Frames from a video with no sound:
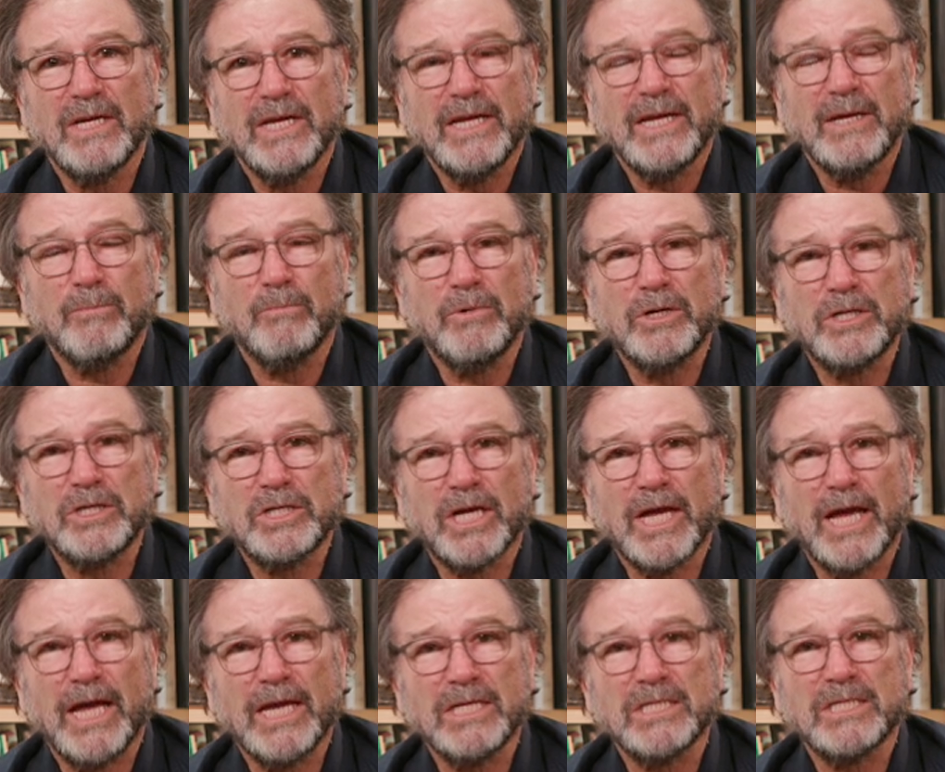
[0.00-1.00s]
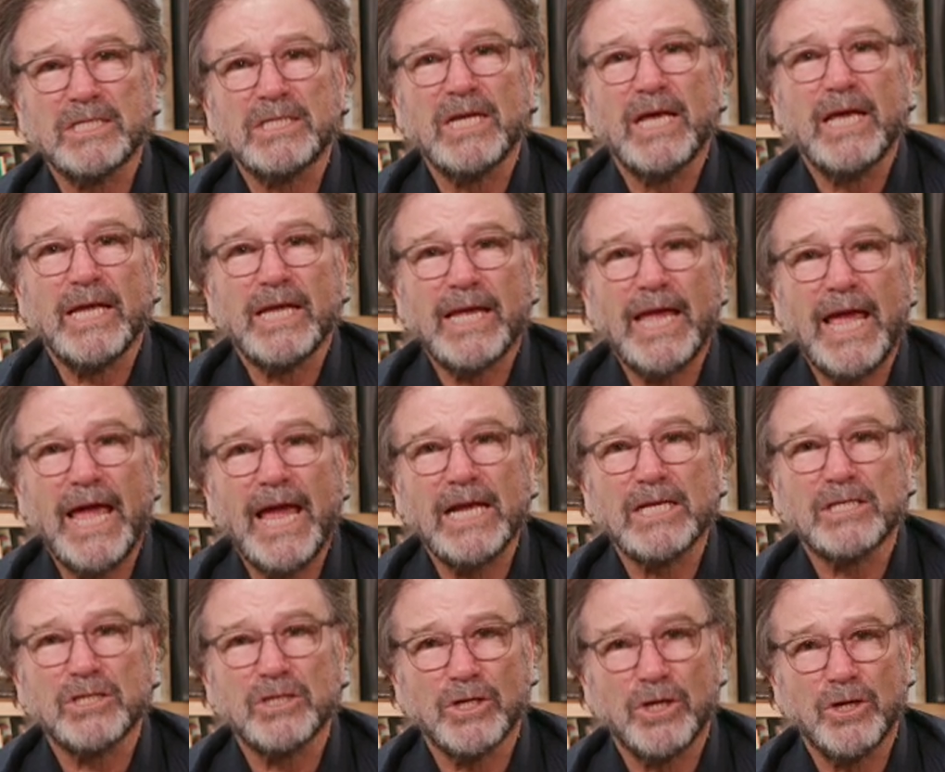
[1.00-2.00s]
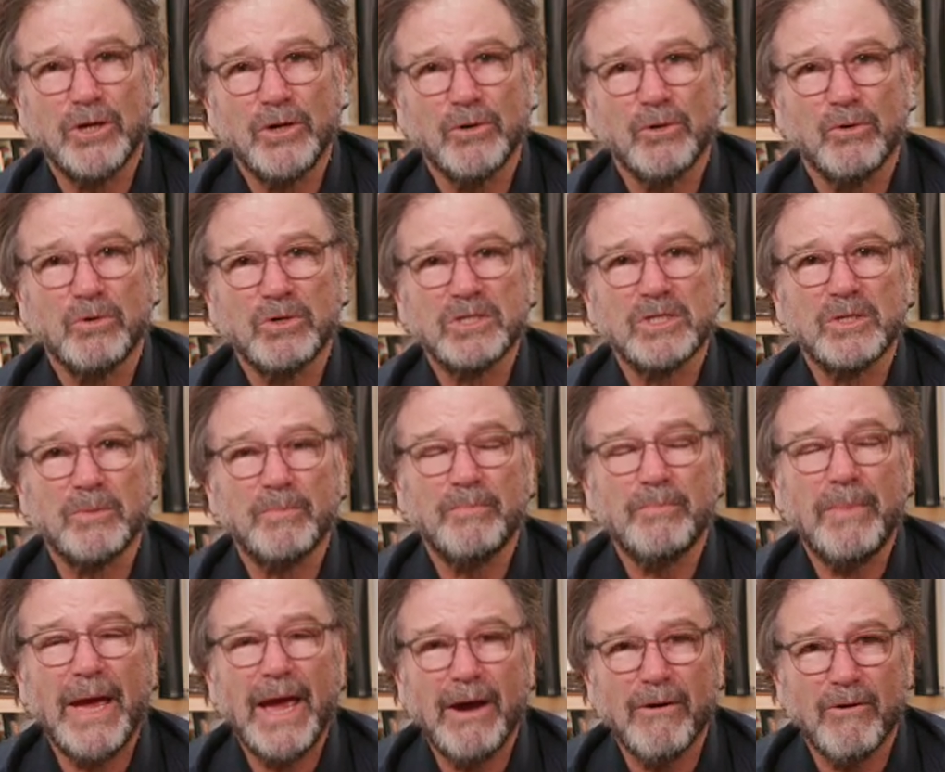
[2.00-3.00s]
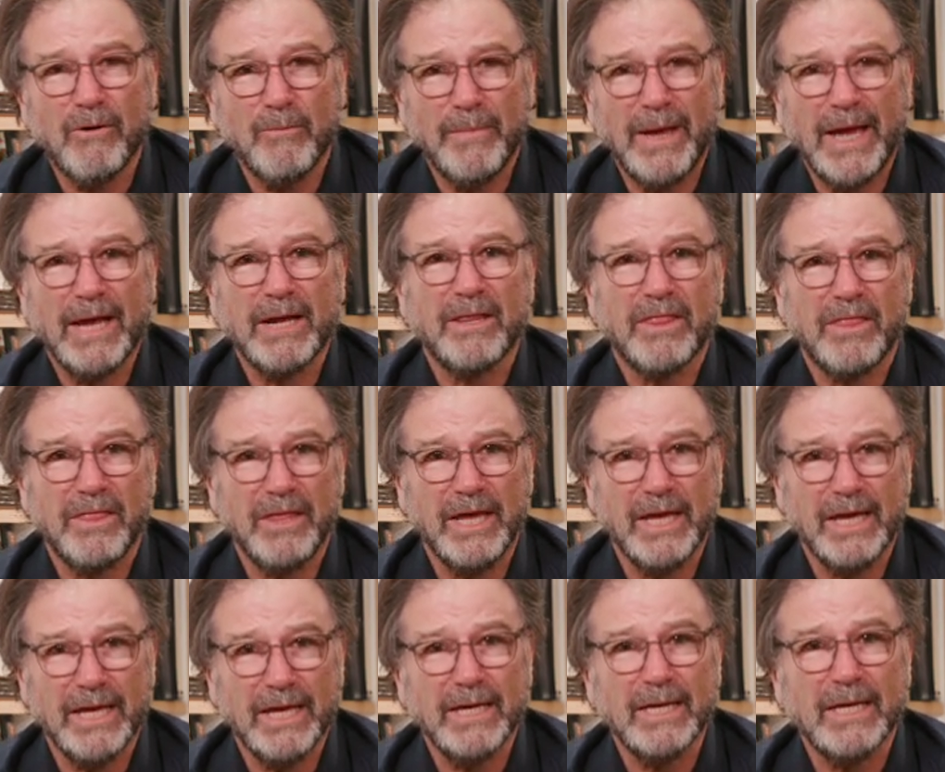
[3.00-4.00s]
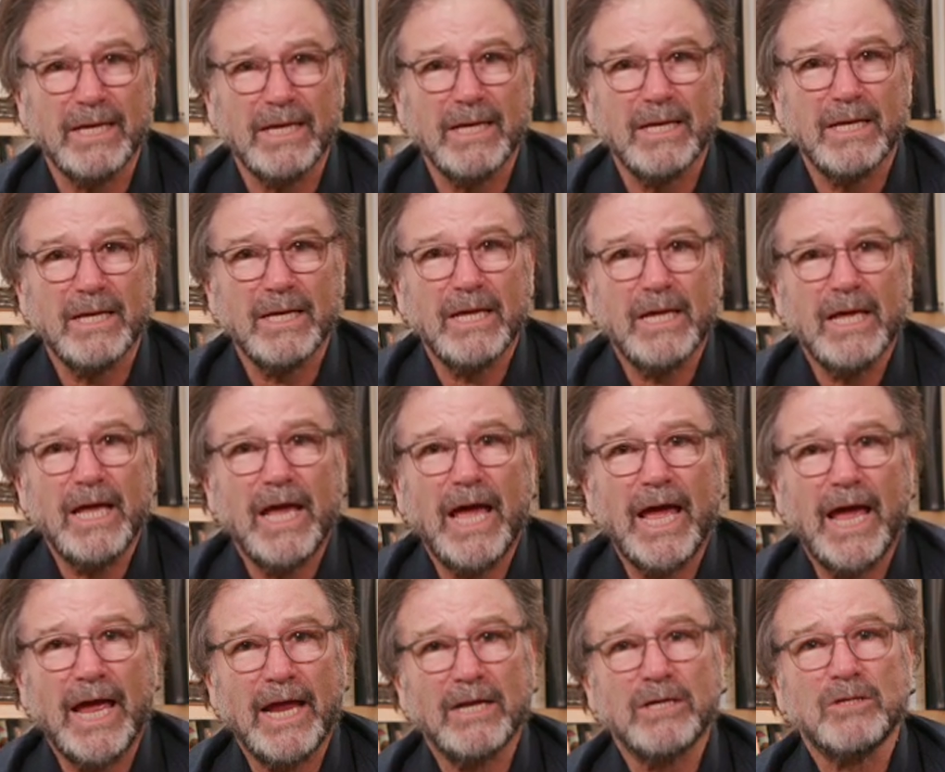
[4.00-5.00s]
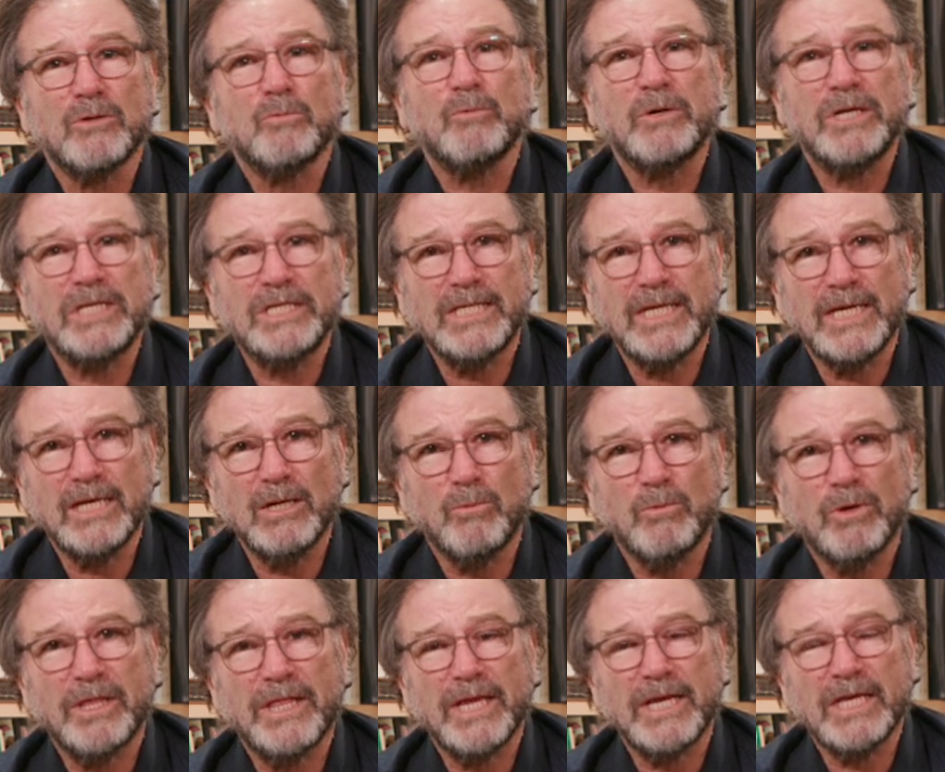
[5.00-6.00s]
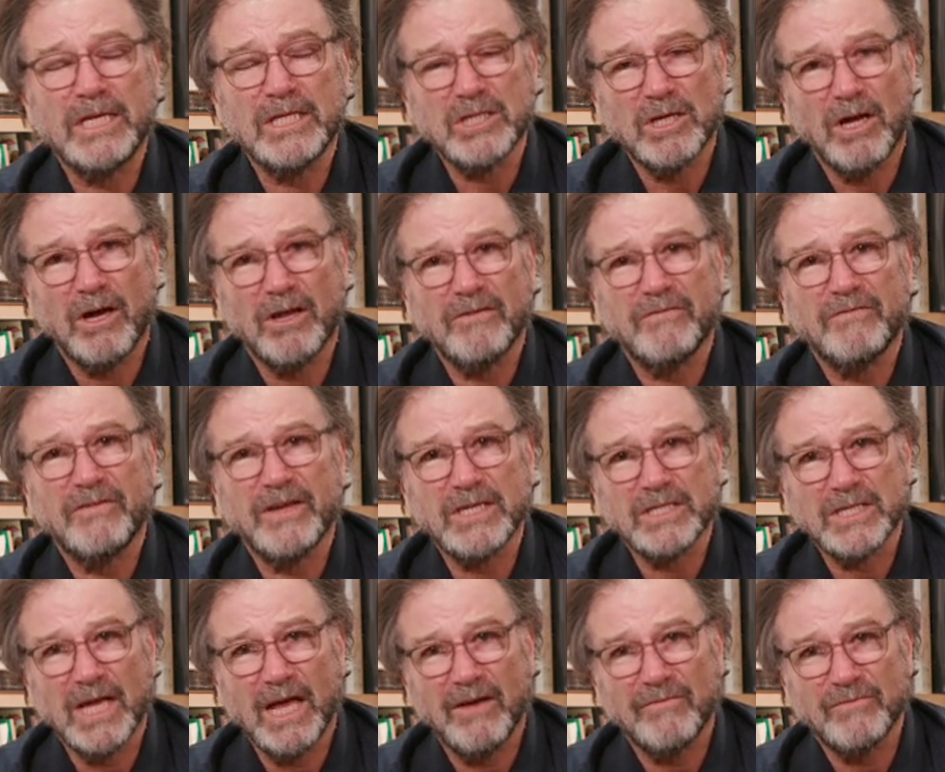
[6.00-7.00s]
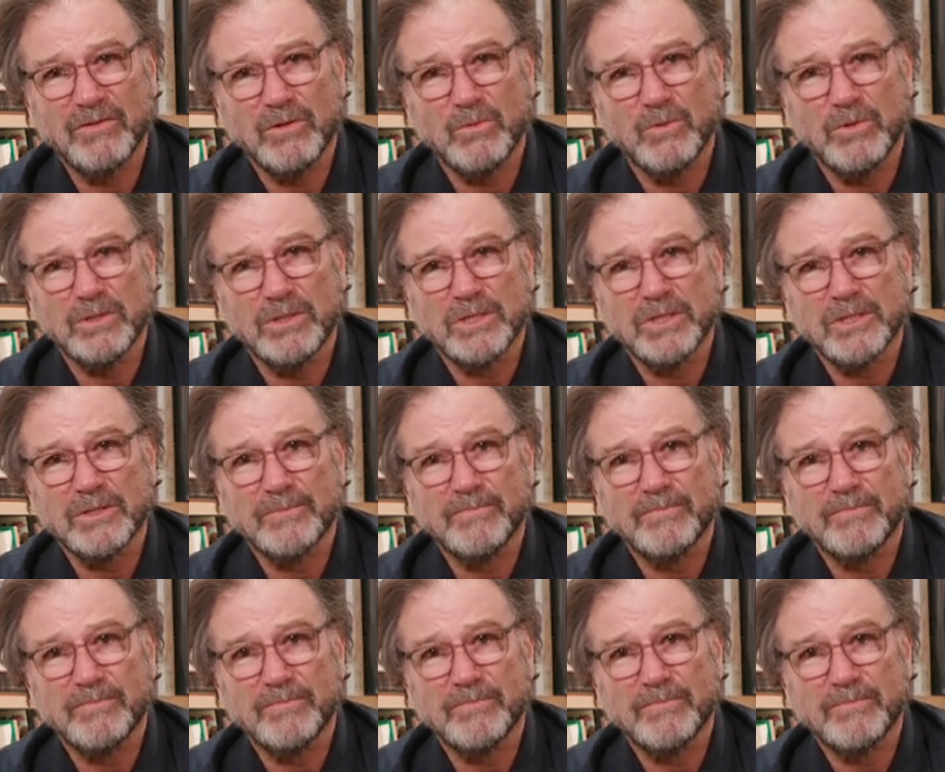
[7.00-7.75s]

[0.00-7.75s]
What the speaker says: in which case cancer cure is the paramount thing, and we deal with any side effects afterwards.